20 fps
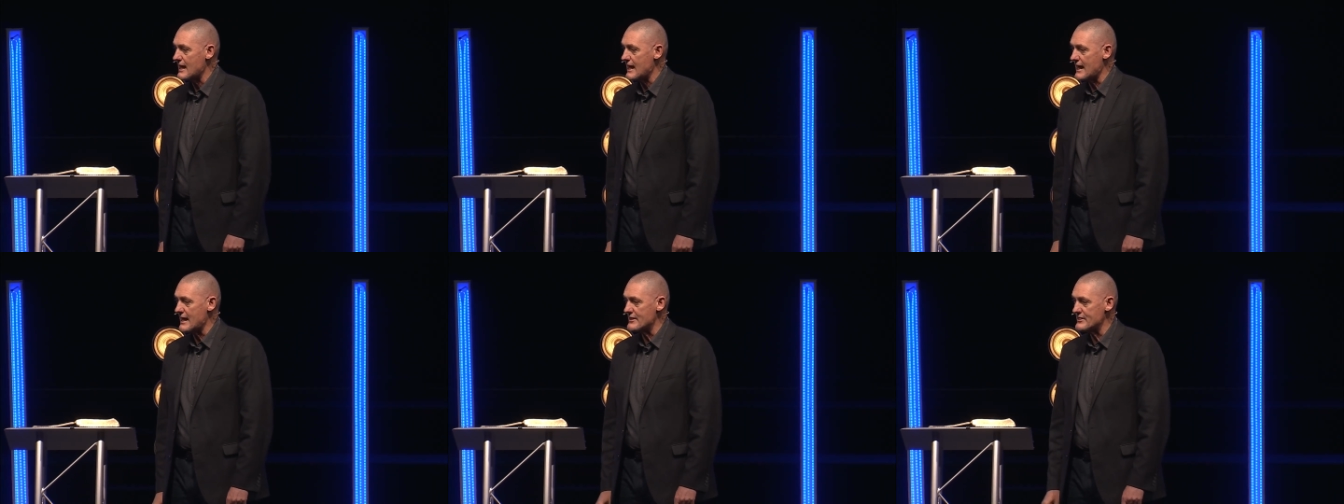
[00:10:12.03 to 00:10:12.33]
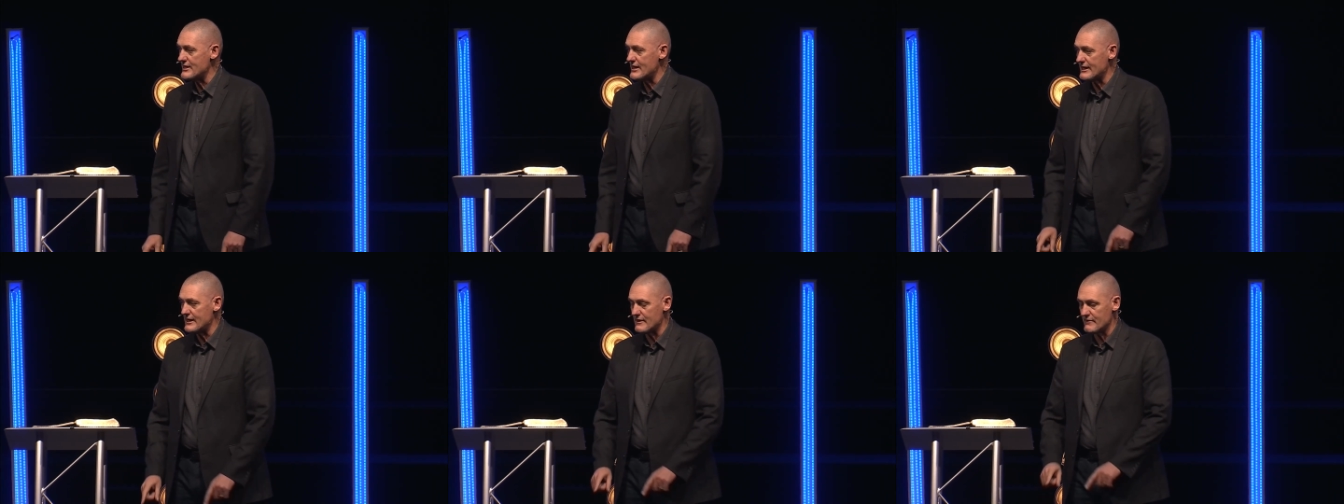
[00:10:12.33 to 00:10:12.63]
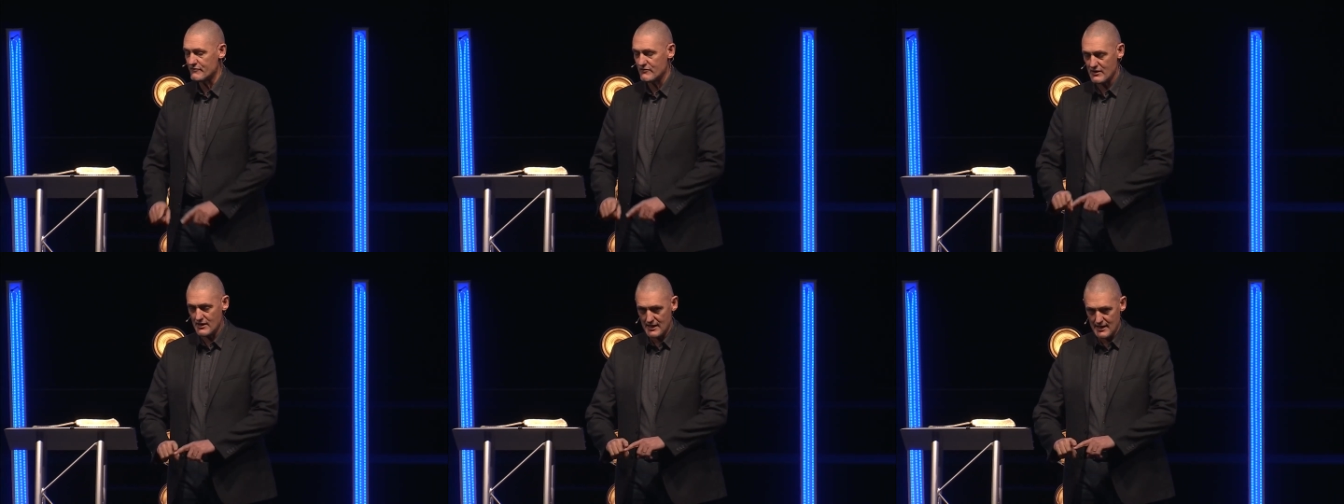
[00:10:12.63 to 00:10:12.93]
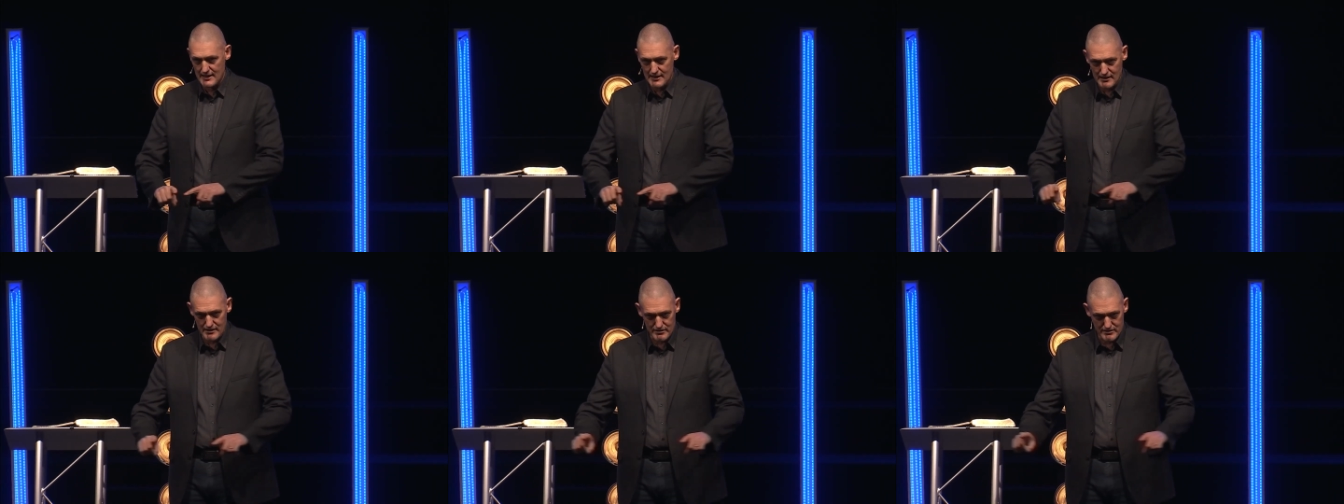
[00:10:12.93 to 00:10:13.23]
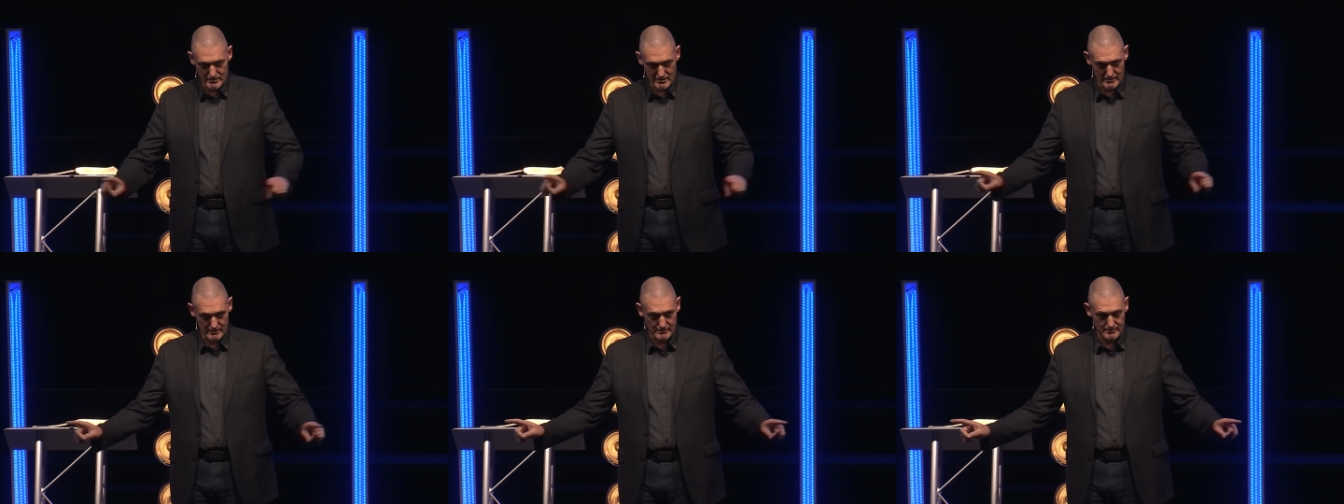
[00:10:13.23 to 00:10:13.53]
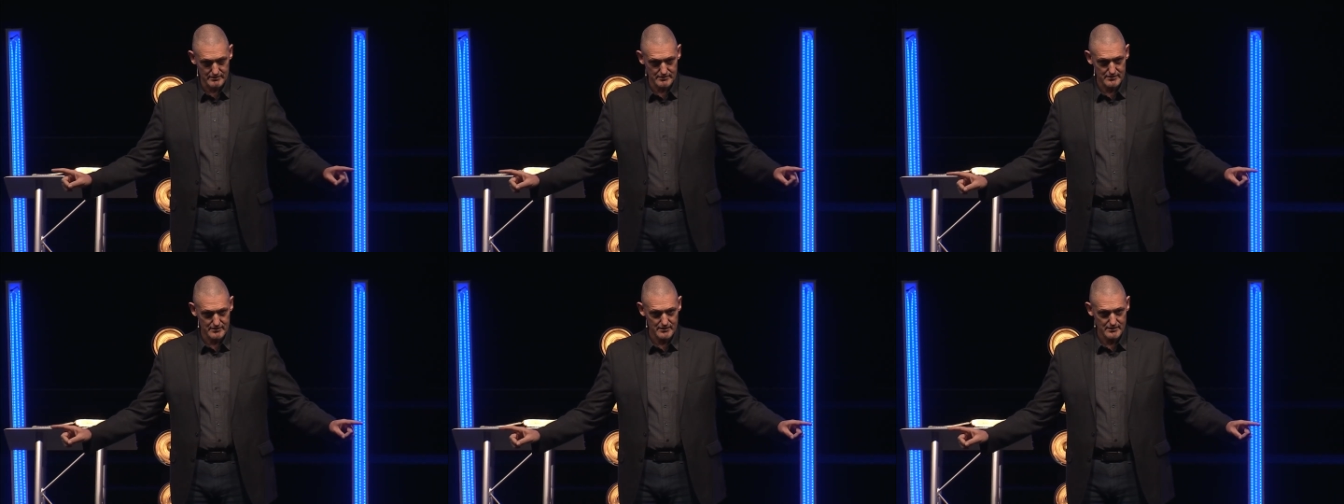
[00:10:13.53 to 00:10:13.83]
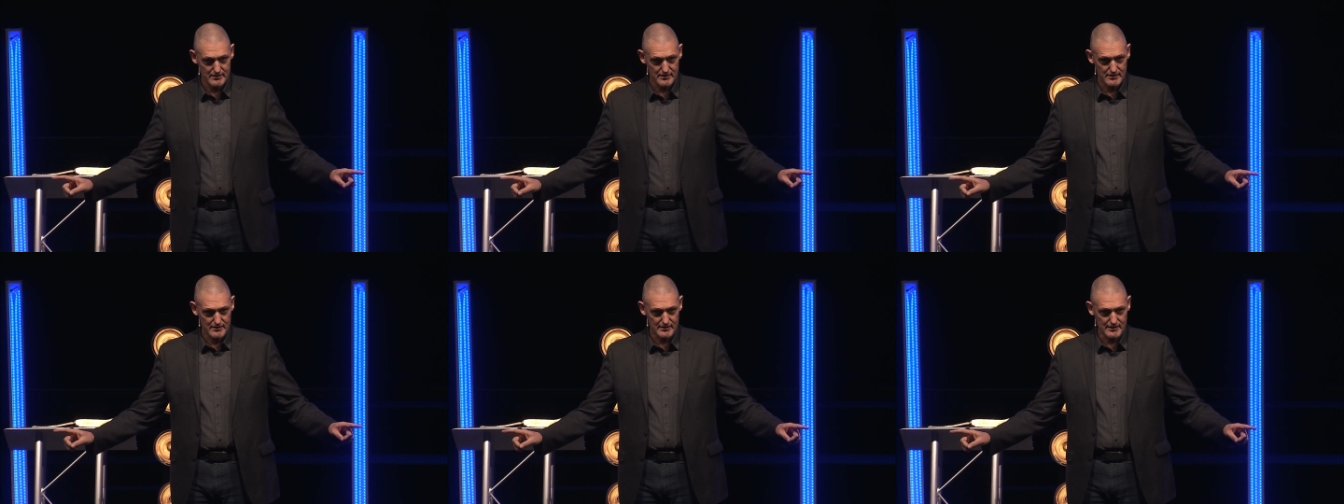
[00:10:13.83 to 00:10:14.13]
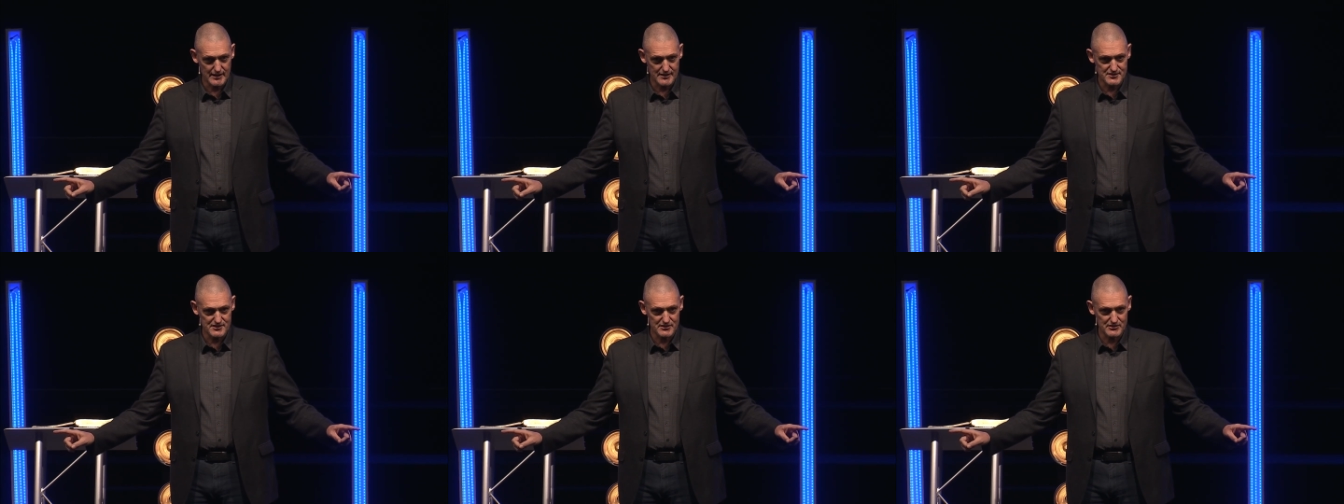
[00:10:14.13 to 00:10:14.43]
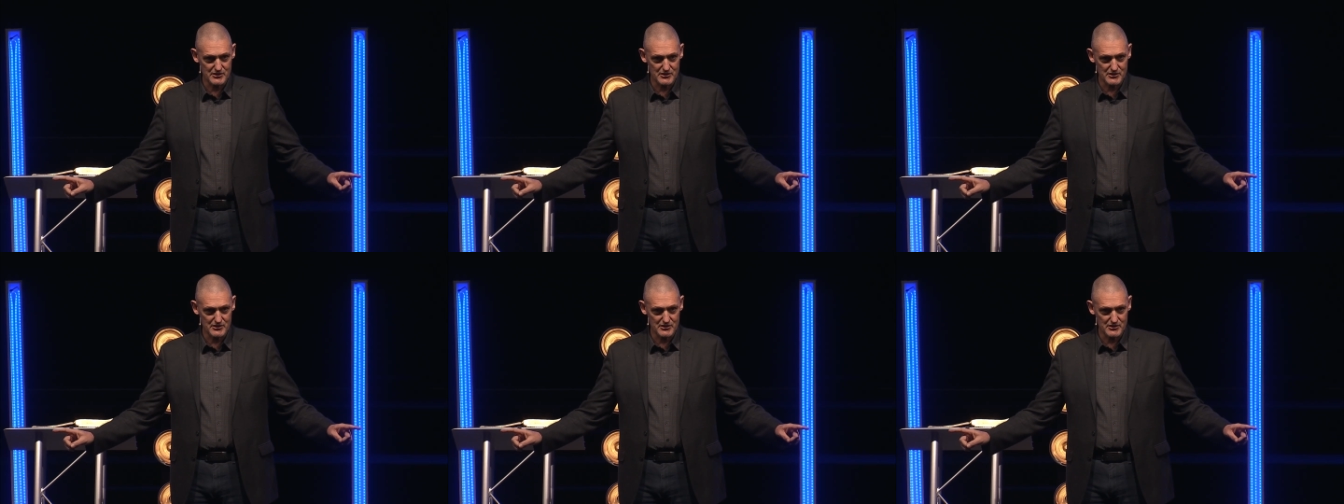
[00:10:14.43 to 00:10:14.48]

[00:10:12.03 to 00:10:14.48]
And that if anything gets